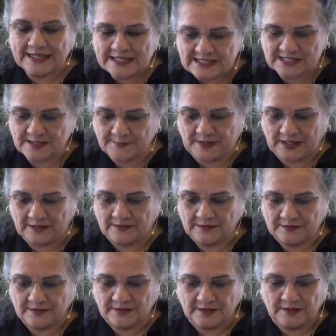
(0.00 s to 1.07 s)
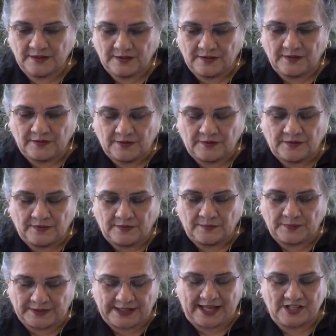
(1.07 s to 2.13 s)
intimate
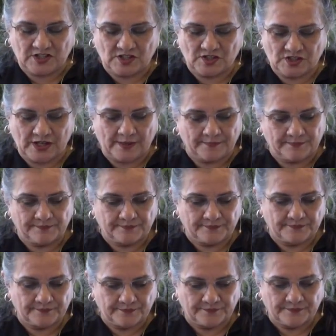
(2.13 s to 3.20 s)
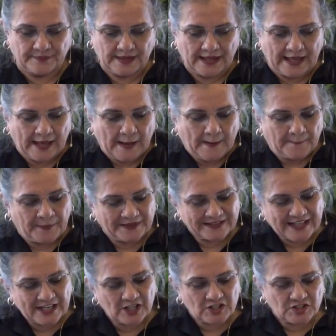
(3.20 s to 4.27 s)
relationship.
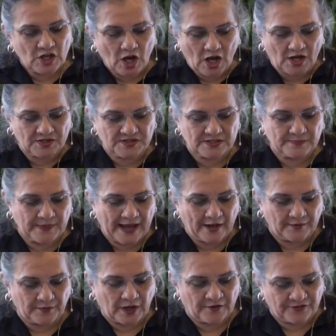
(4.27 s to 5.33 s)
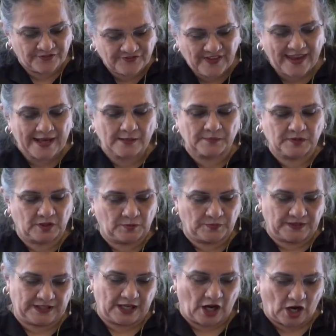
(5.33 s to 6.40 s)
But then it talks about a family
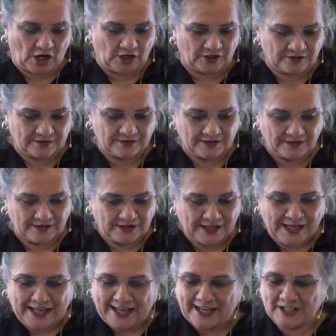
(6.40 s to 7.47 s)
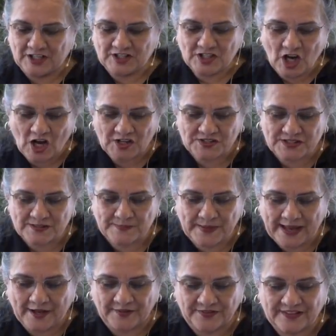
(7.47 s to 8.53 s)
we are. And it talks
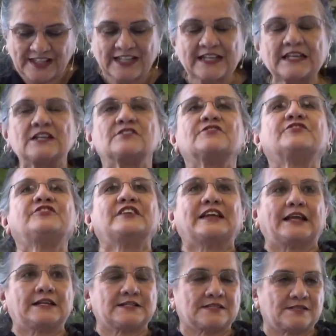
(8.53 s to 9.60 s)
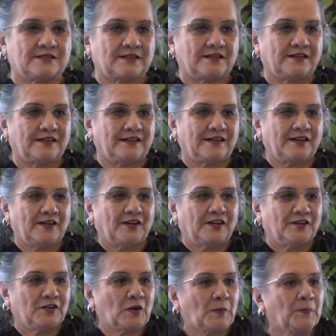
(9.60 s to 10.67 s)
about the infinite,
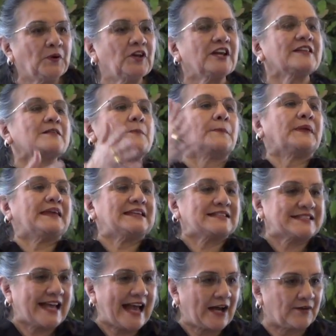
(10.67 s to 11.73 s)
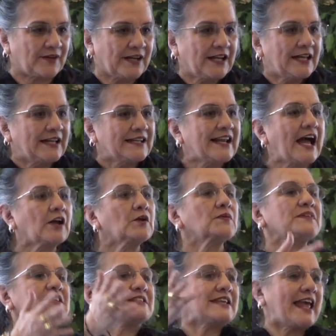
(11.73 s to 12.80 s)
putting the peace out, not
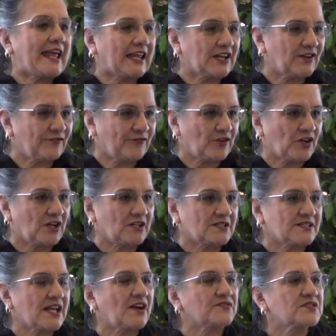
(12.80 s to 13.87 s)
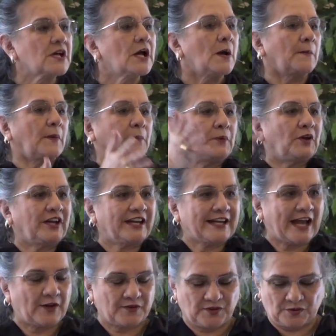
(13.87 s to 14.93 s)
only taking it for ourselves, but
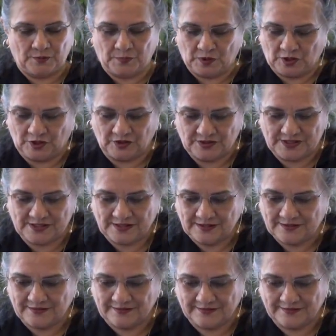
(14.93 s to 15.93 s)
putting out in the world.